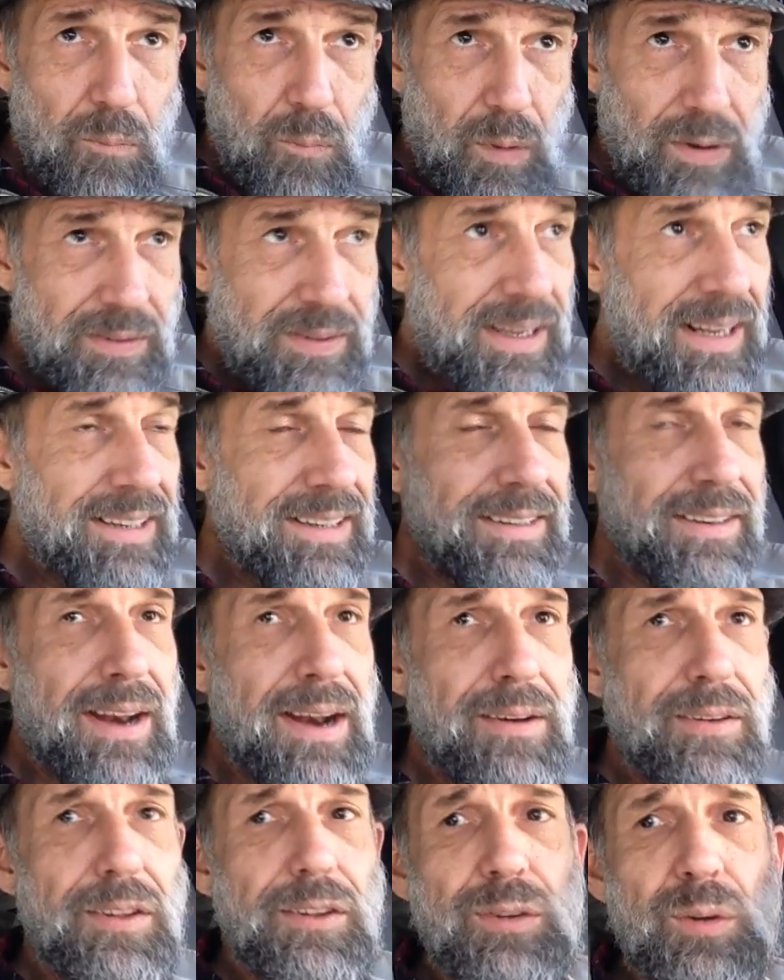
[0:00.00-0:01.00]
Once you get
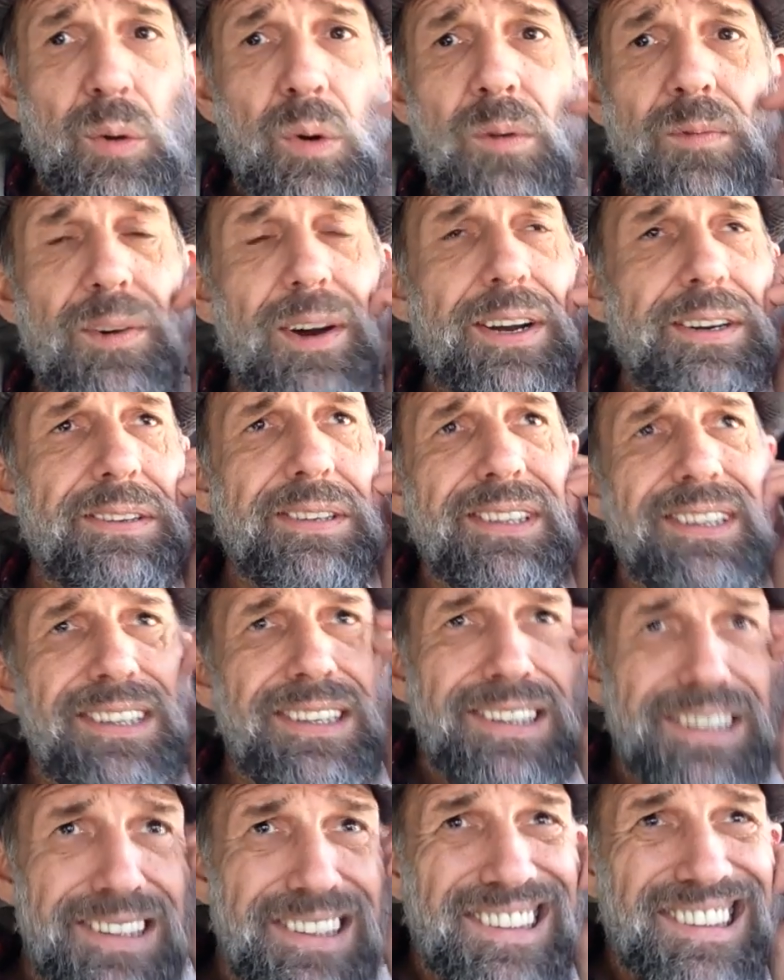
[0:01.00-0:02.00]
down to the tool function,
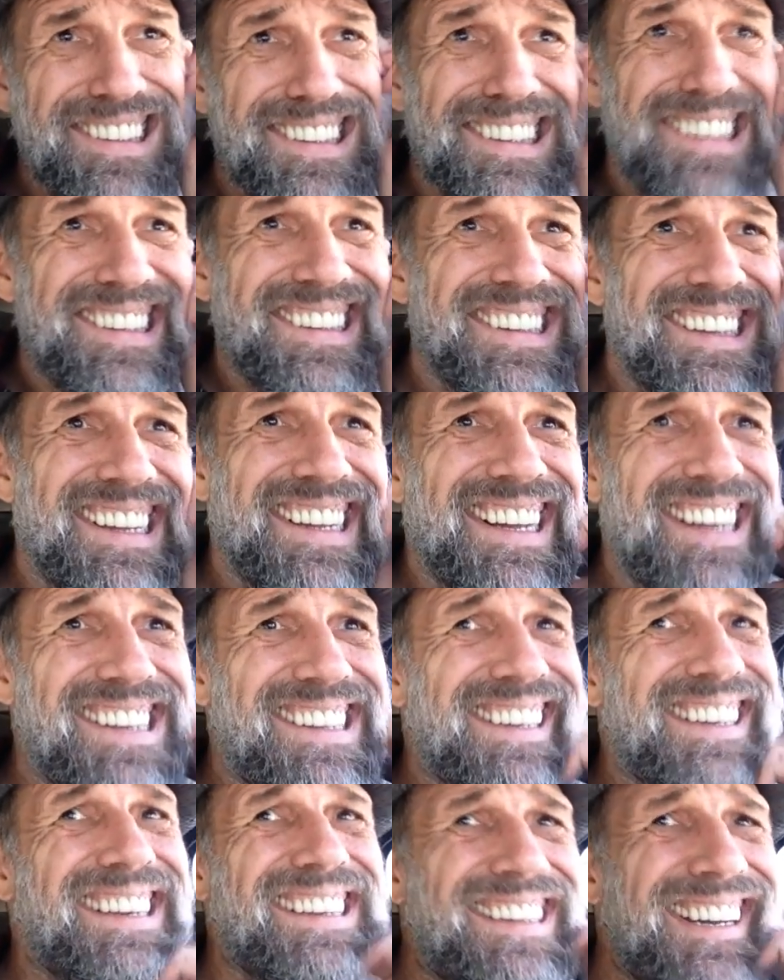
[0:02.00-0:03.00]

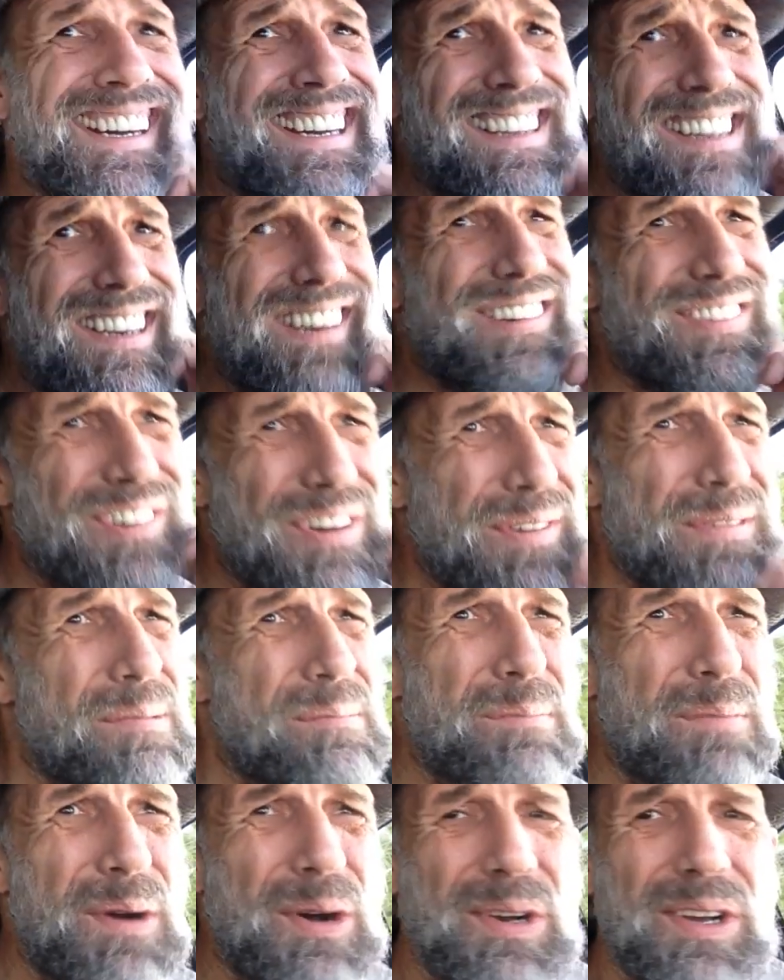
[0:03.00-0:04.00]
it's an entirely different
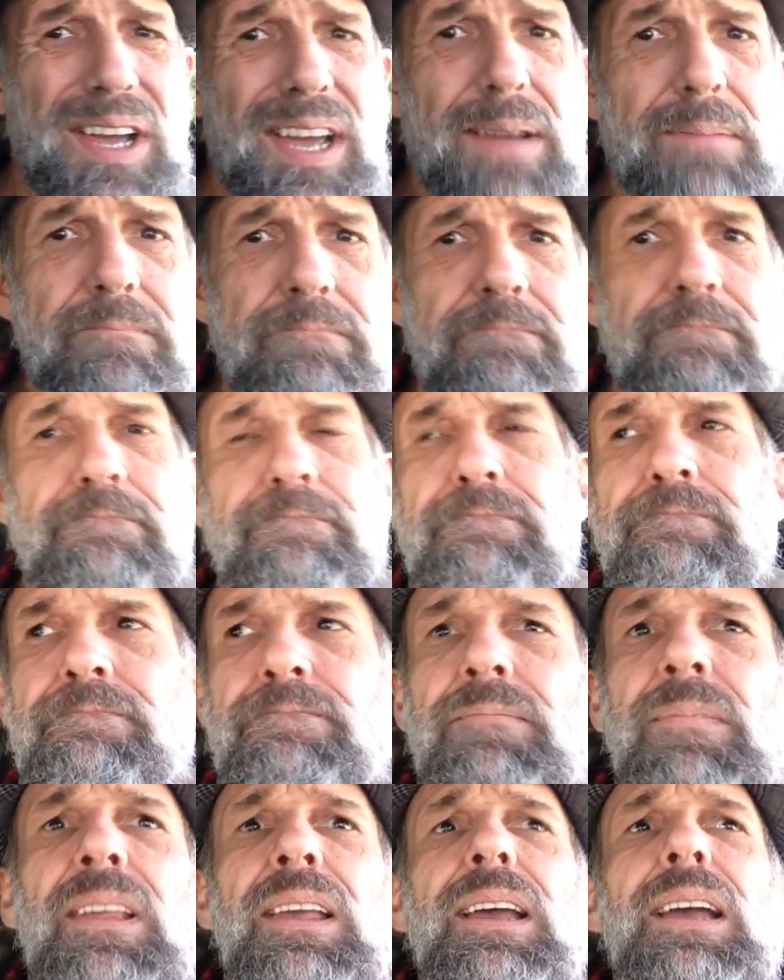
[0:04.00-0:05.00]
ballgame.
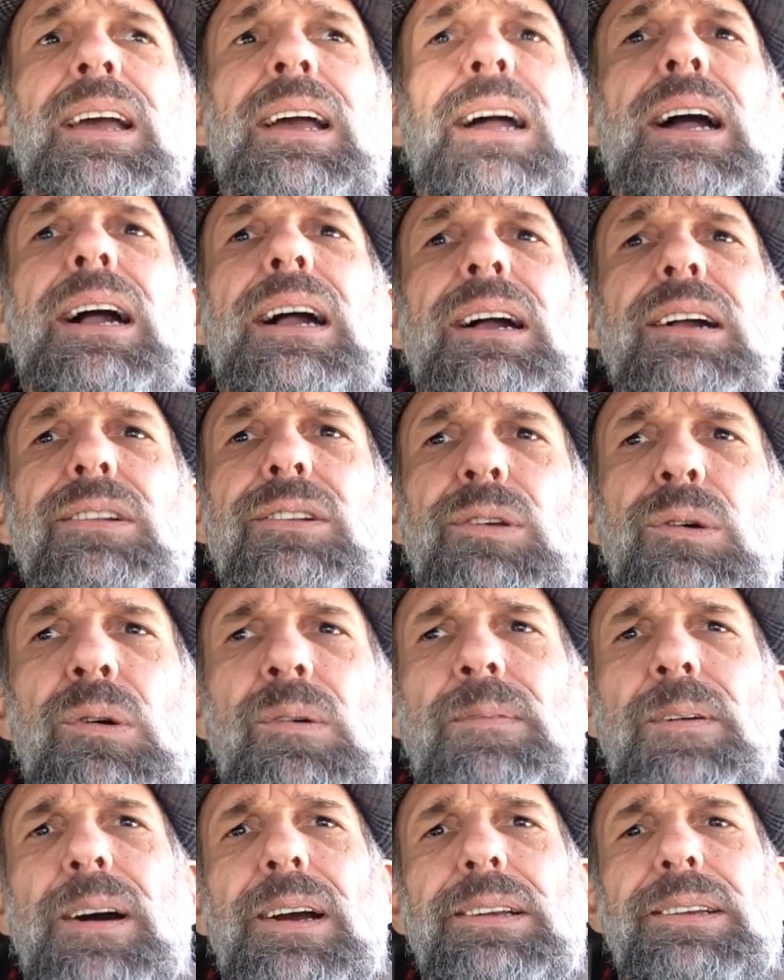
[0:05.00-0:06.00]

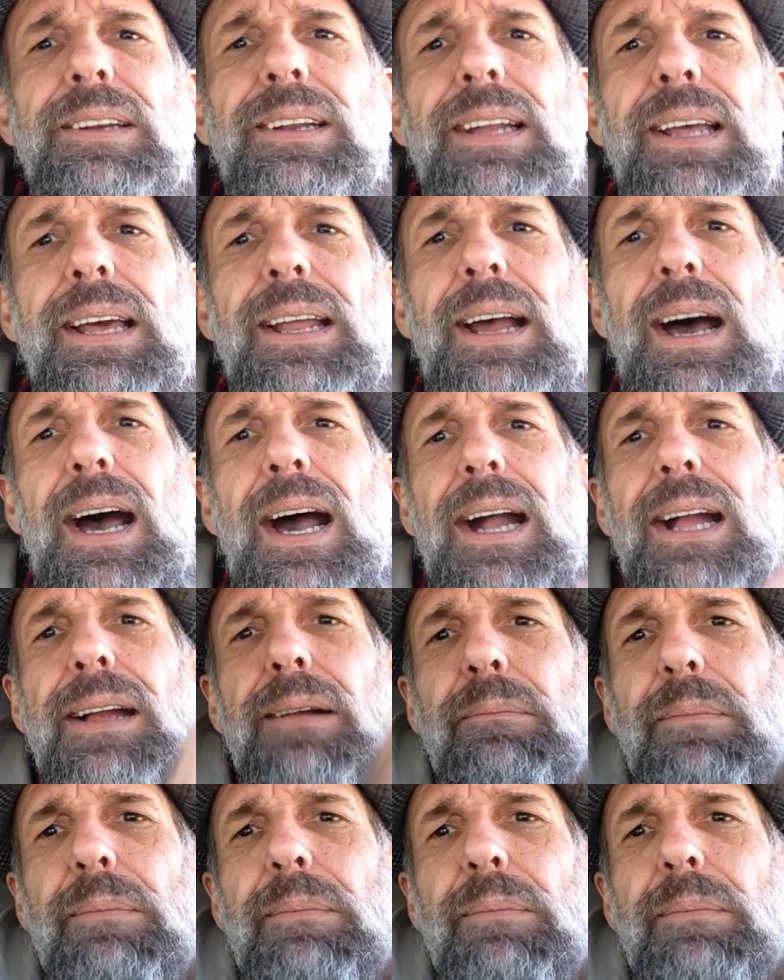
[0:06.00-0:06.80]
Tool function NI